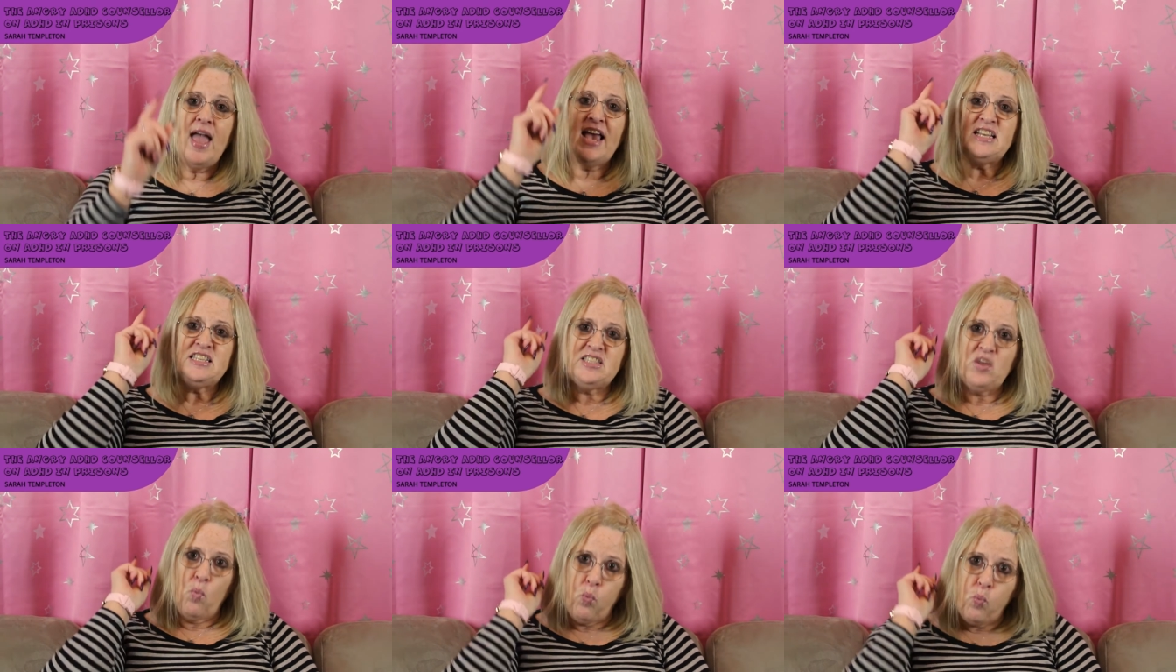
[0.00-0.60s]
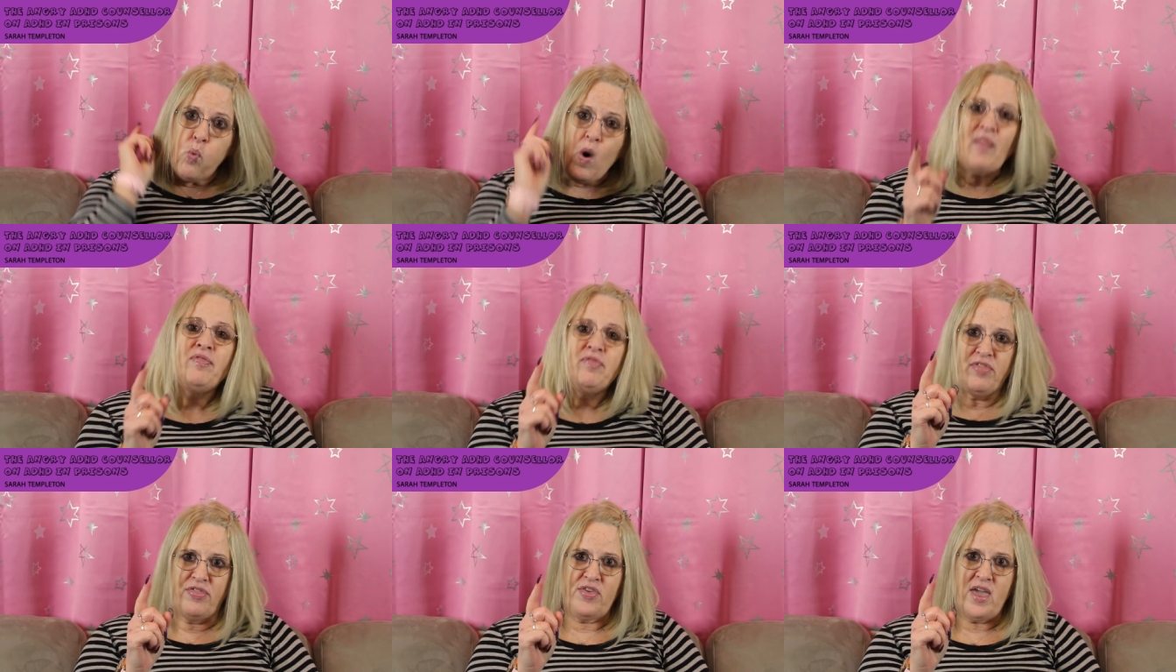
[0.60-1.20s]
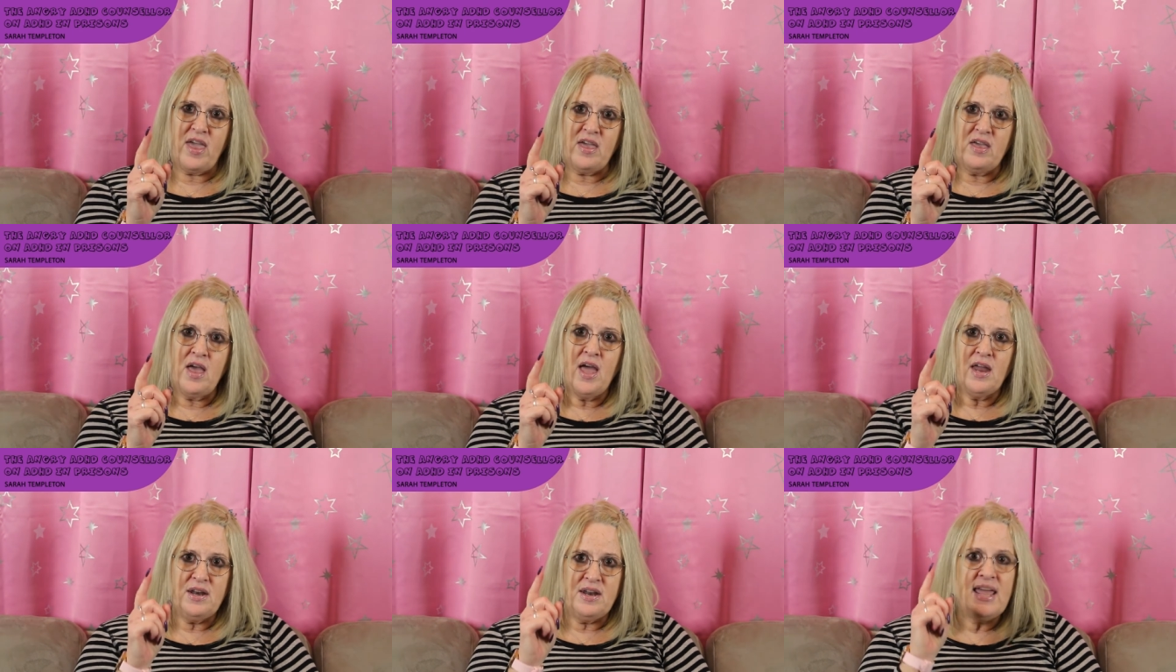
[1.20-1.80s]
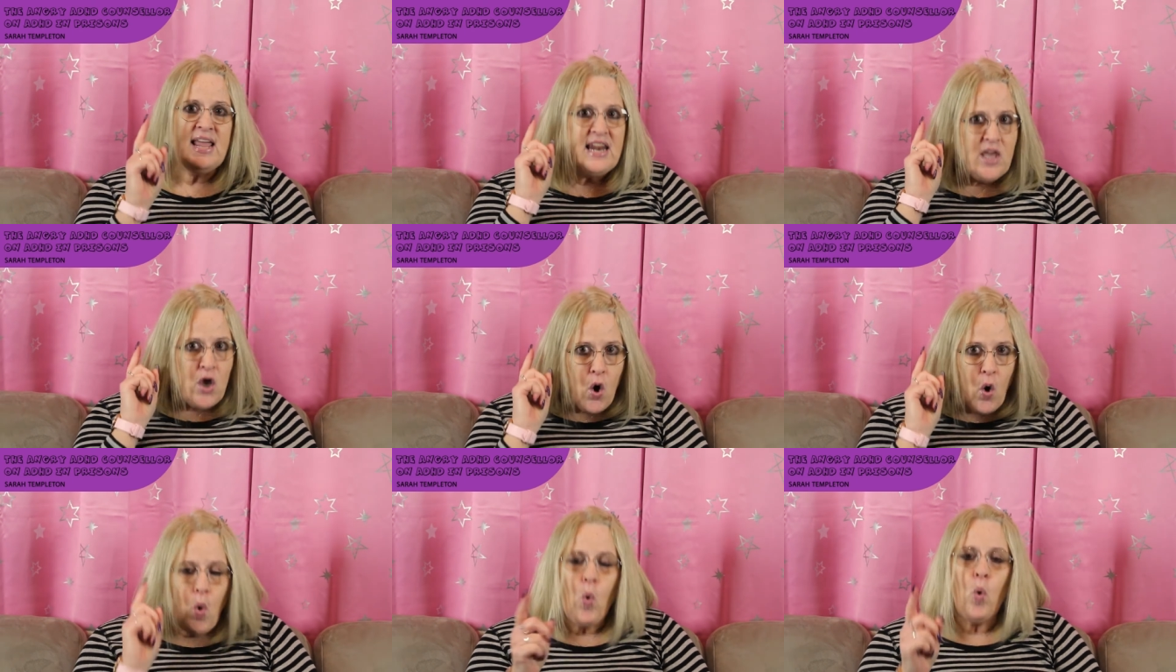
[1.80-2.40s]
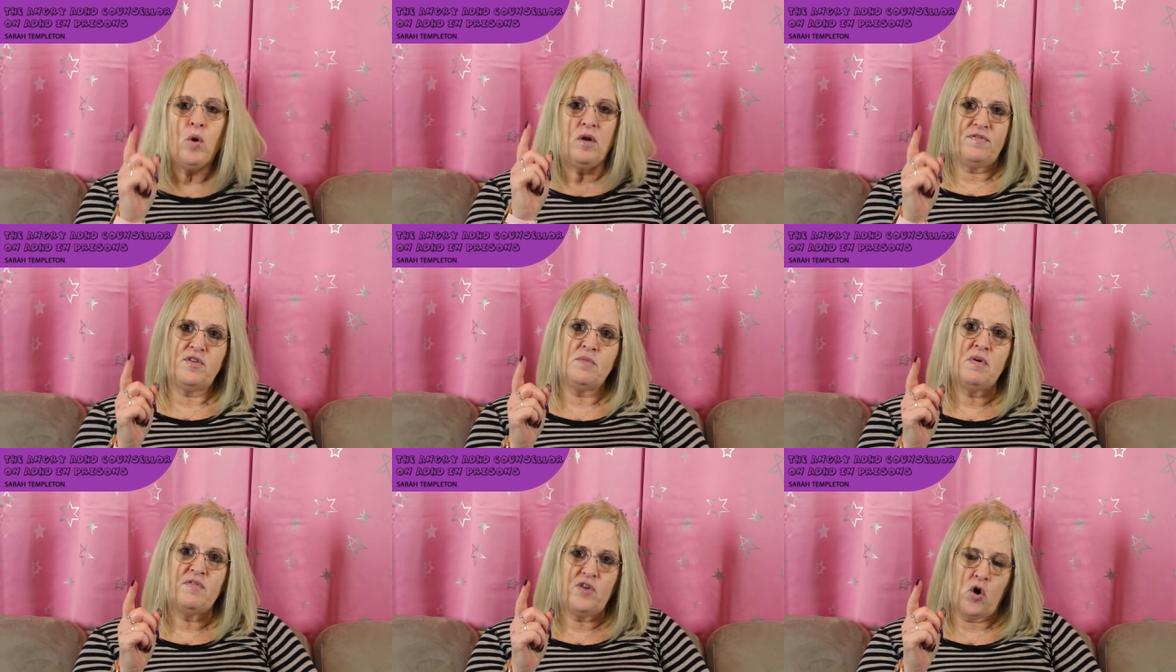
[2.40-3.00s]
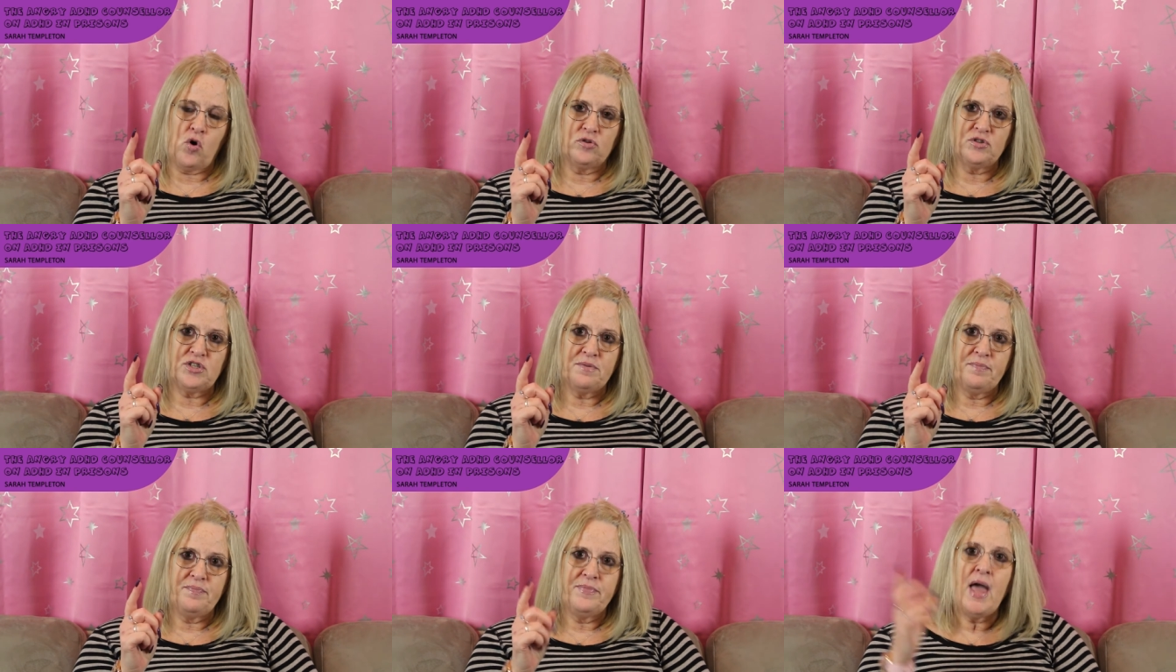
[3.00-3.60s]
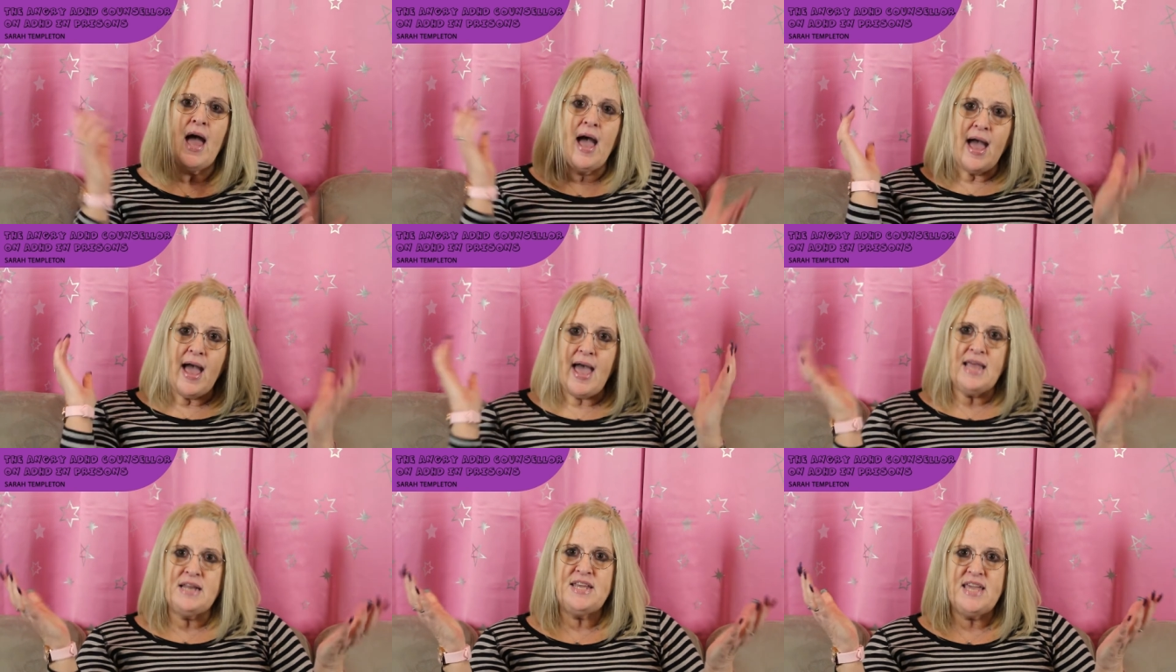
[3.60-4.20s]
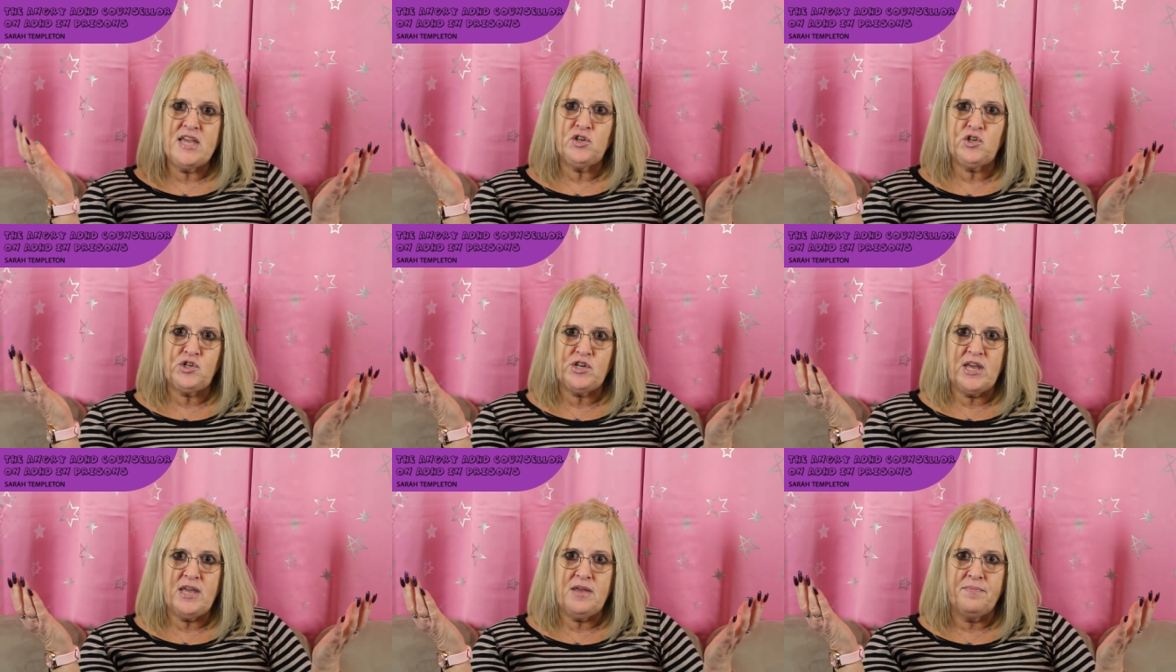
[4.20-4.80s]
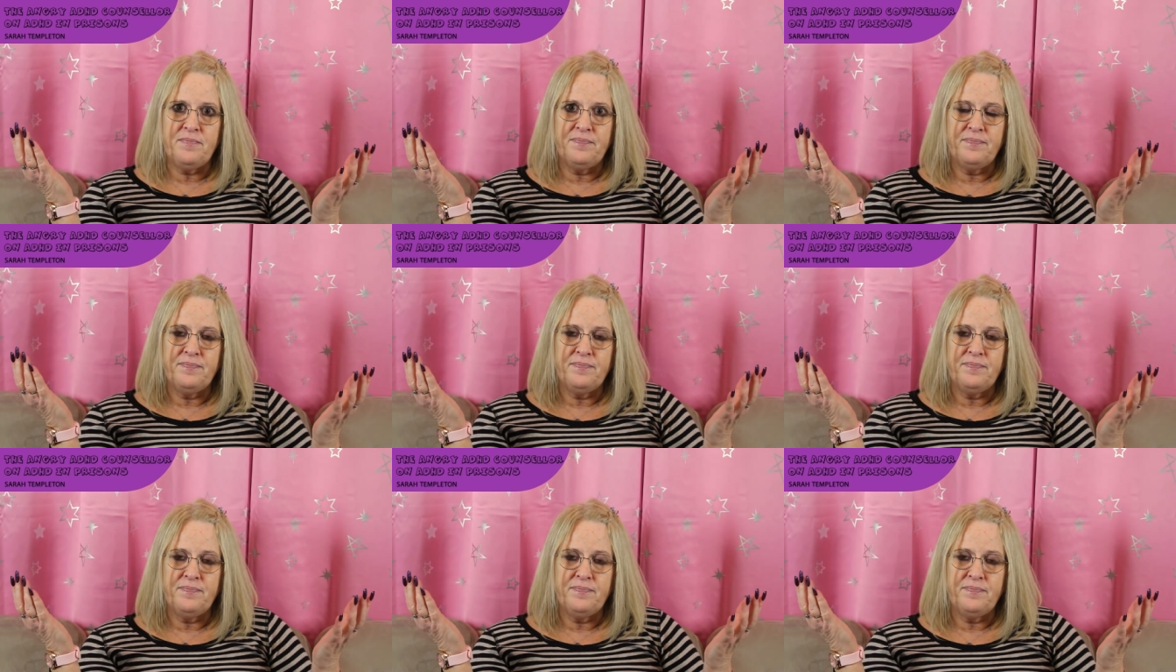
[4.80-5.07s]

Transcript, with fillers: is the one thing nearly all of them have got ADHD.